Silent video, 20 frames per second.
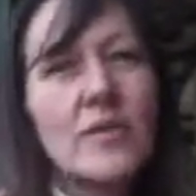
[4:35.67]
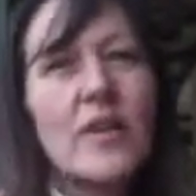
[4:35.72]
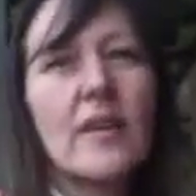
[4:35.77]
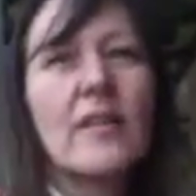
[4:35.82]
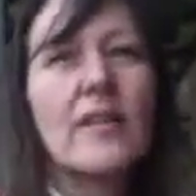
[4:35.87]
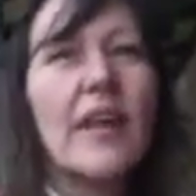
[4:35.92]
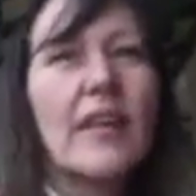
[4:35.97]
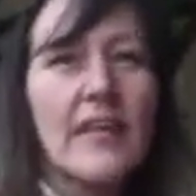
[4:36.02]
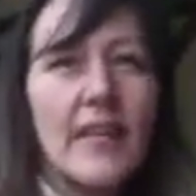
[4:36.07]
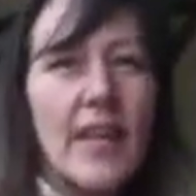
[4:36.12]

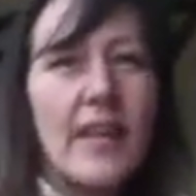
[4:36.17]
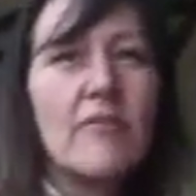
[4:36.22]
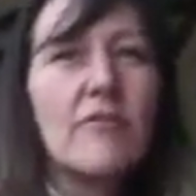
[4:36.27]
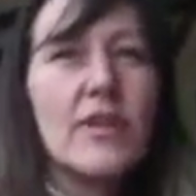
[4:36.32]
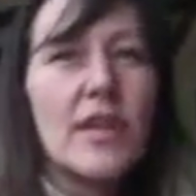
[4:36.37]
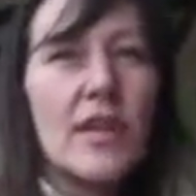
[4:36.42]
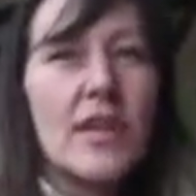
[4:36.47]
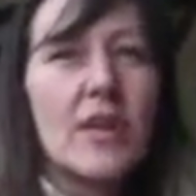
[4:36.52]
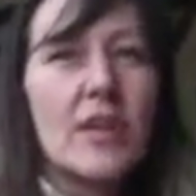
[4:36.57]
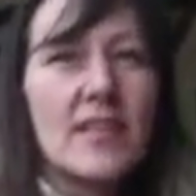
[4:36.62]
They then
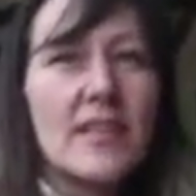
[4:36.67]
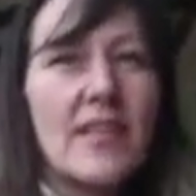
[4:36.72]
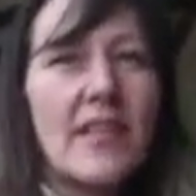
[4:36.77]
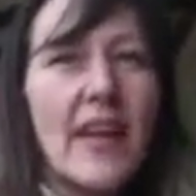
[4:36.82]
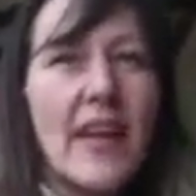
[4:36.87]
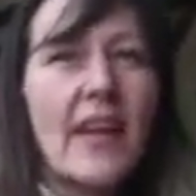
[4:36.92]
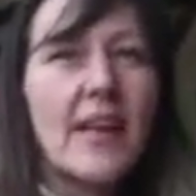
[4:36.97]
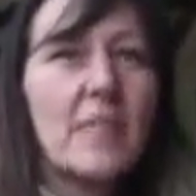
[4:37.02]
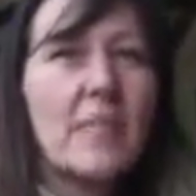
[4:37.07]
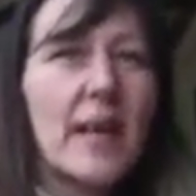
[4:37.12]
realised that
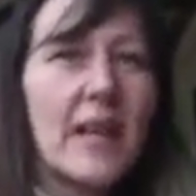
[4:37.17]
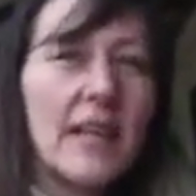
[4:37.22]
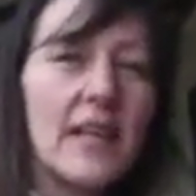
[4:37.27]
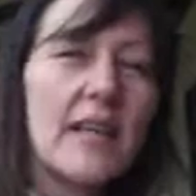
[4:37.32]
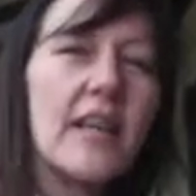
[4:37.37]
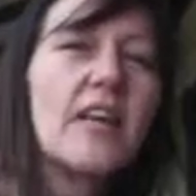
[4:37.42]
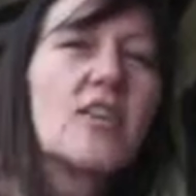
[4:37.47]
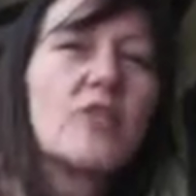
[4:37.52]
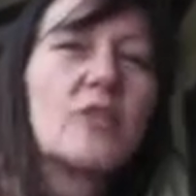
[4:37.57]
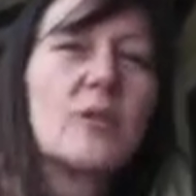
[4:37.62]
they could make
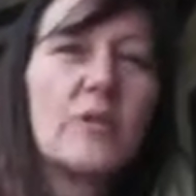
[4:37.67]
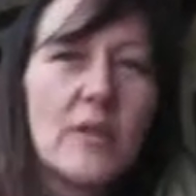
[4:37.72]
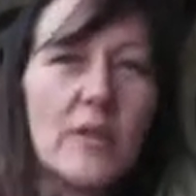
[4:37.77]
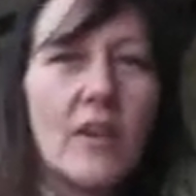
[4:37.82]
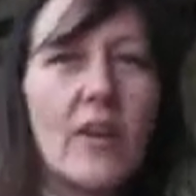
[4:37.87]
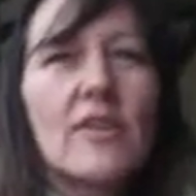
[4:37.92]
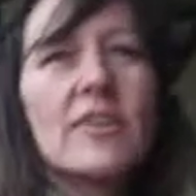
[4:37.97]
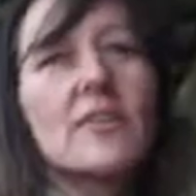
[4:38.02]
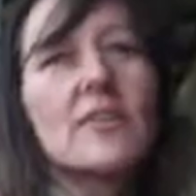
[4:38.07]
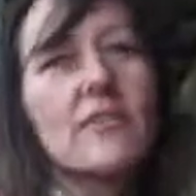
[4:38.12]
connections with
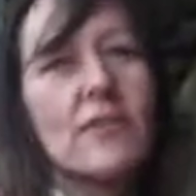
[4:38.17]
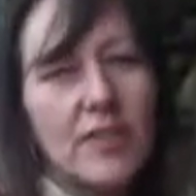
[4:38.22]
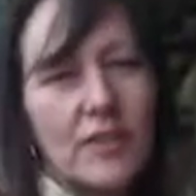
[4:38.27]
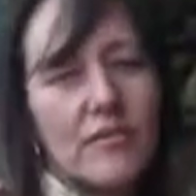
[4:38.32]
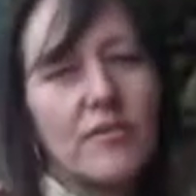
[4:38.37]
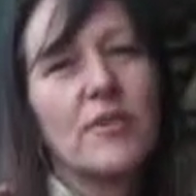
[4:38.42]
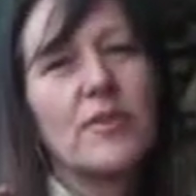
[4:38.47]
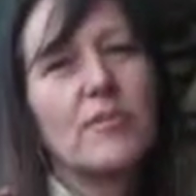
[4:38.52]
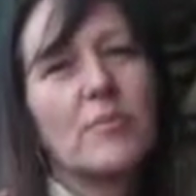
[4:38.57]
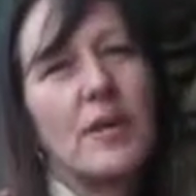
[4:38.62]
lots of
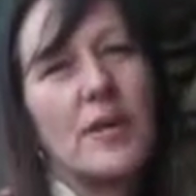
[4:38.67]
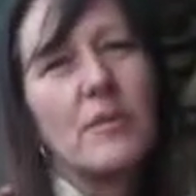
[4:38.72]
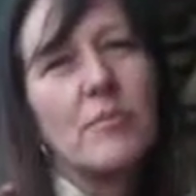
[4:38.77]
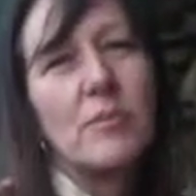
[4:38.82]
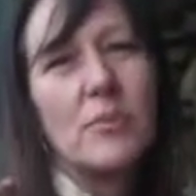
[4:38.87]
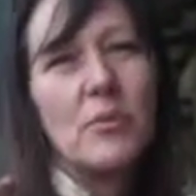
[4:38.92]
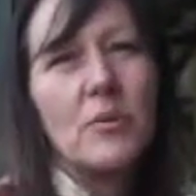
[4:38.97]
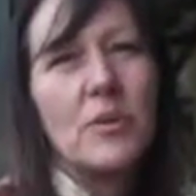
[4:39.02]
different people.